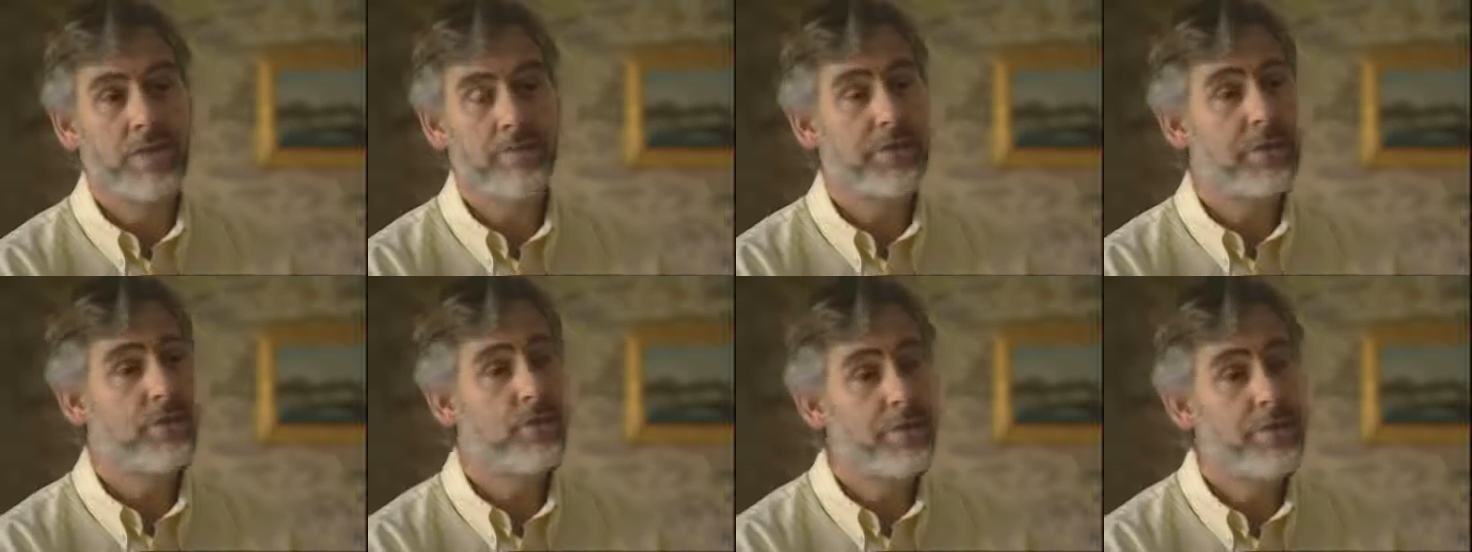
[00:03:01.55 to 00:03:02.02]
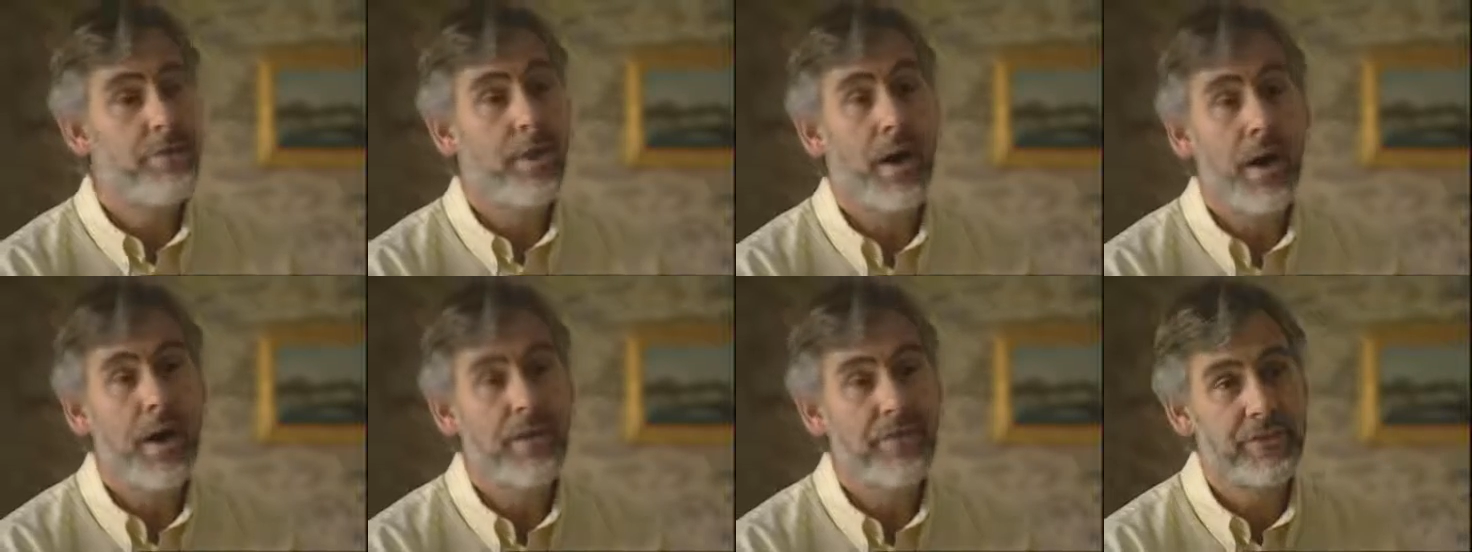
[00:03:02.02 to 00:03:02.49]
But if we
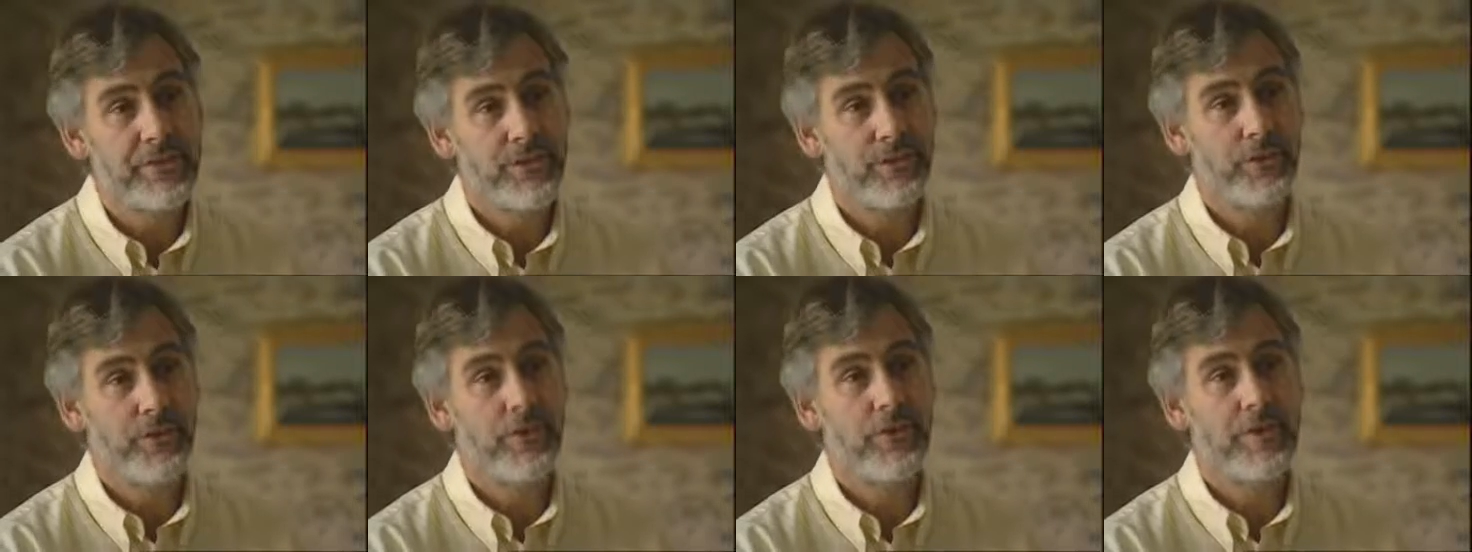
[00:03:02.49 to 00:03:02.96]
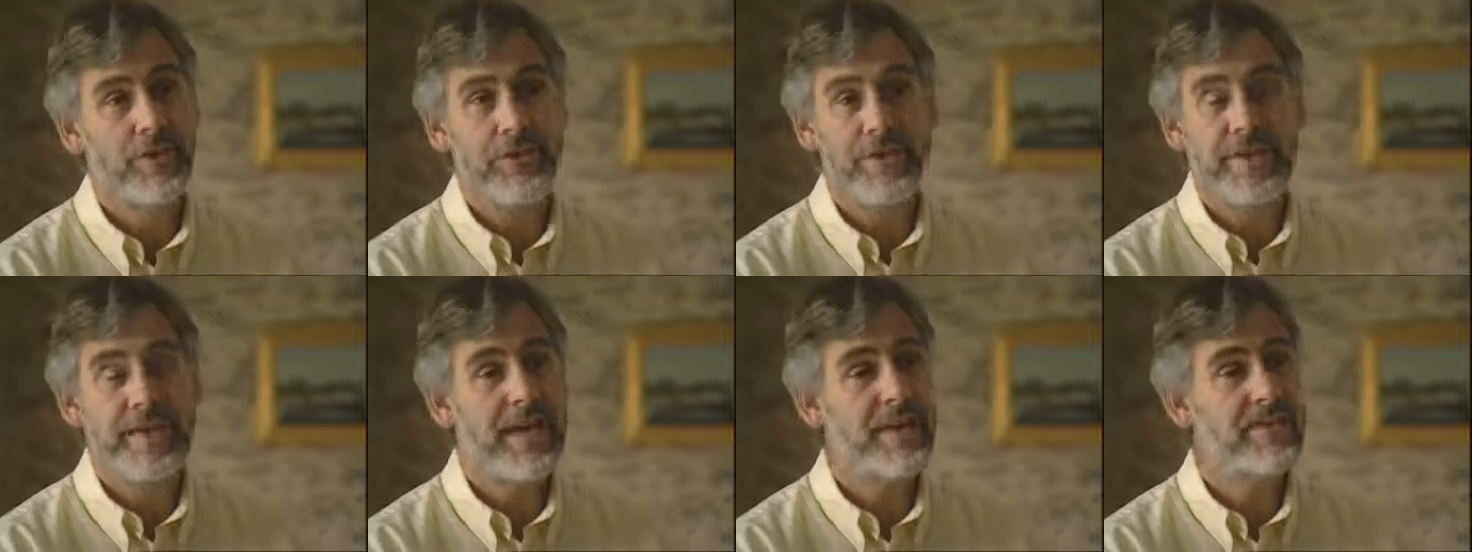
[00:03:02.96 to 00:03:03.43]
bar the door,
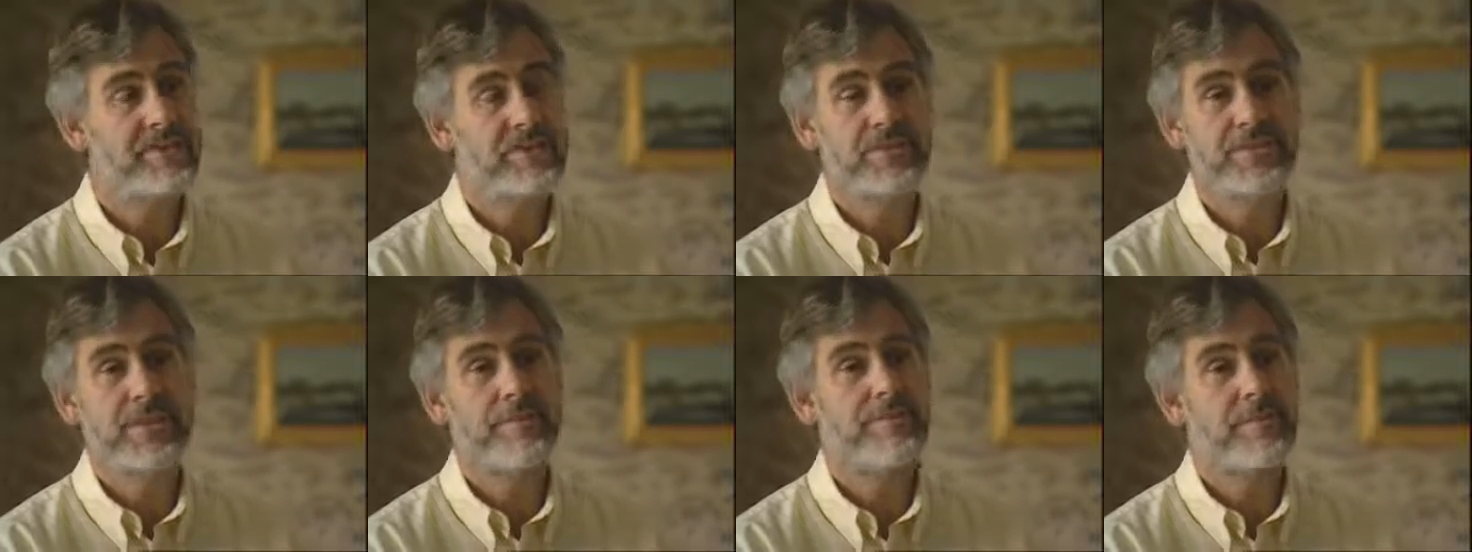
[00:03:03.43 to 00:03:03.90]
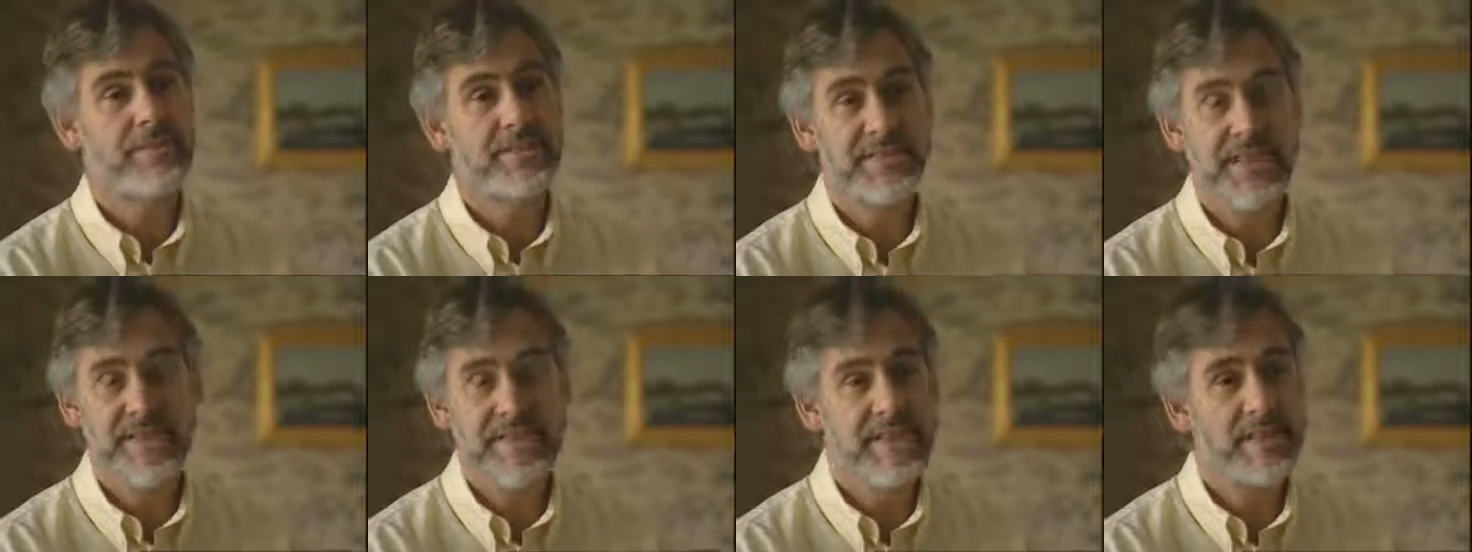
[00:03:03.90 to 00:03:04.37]
the guest simply
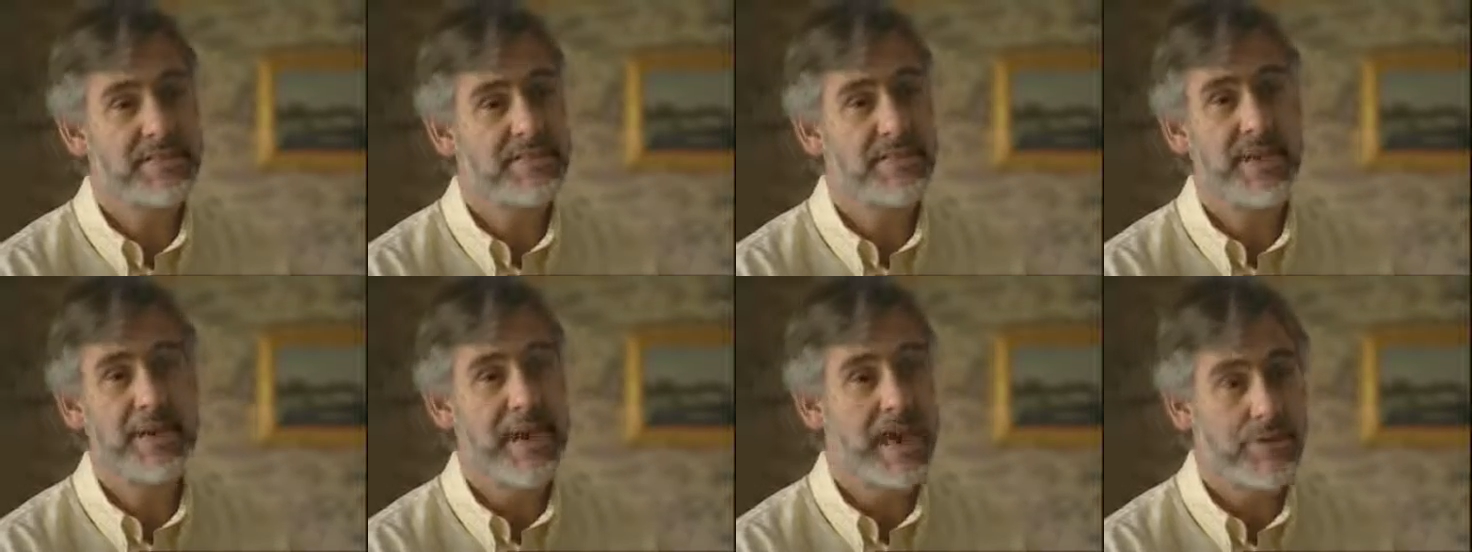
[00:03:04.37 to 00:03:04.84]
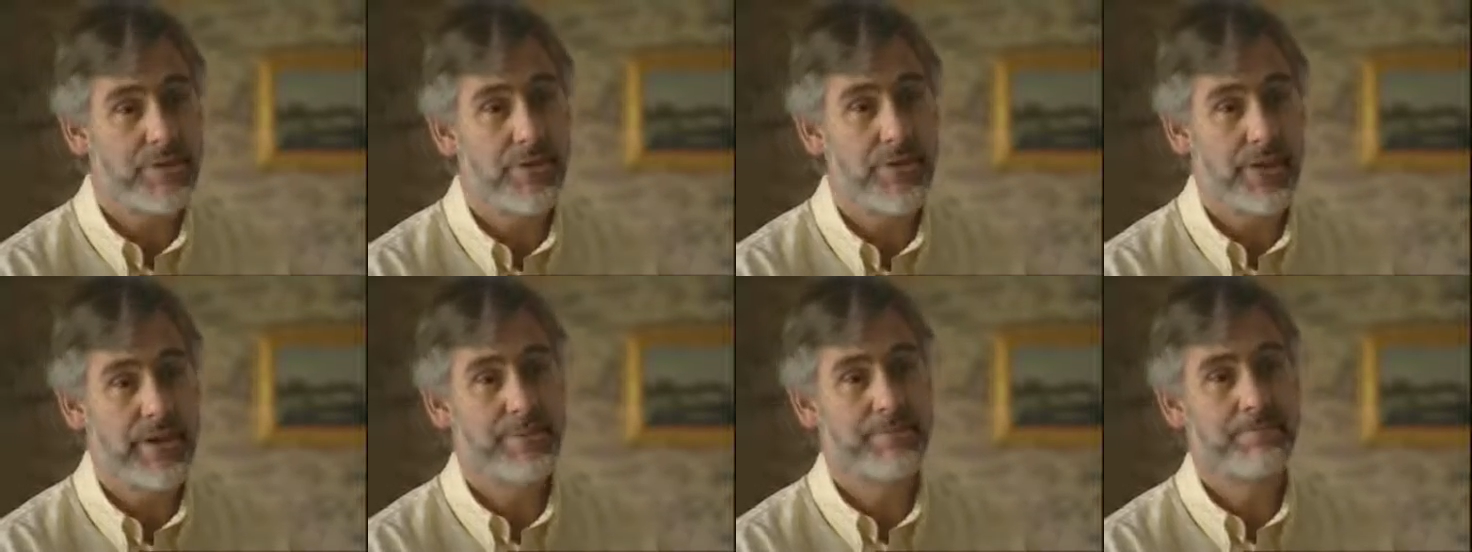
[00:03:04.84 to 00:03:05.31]
stays outside
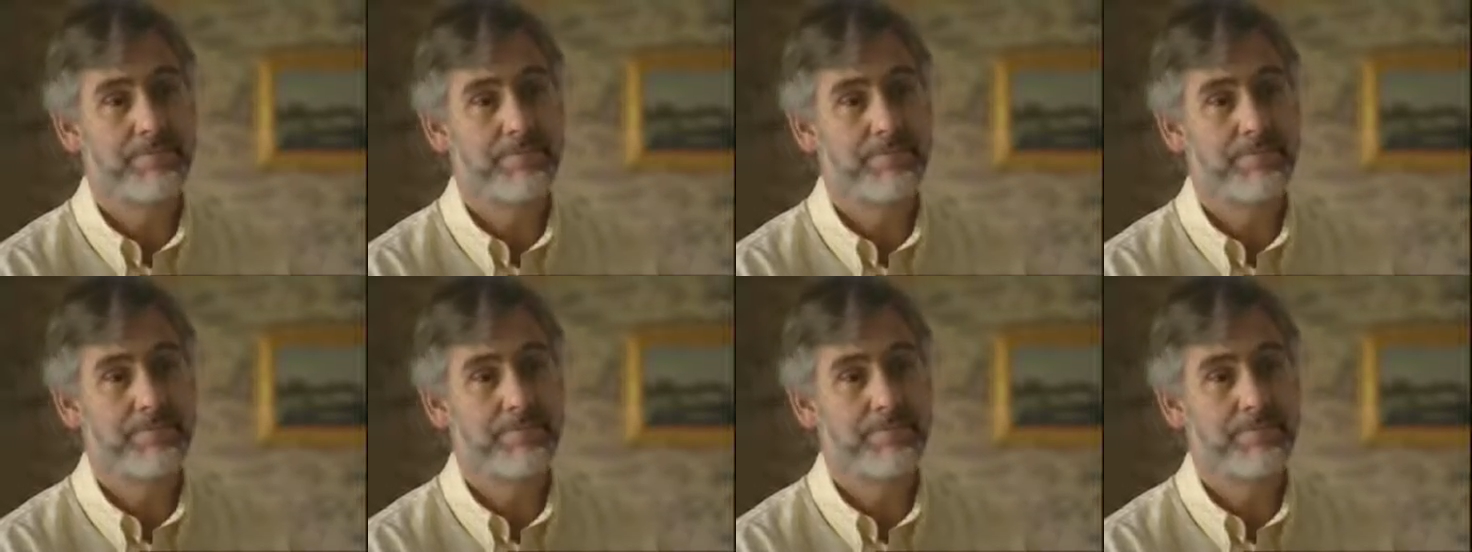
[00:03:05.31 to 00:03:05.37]
hammering.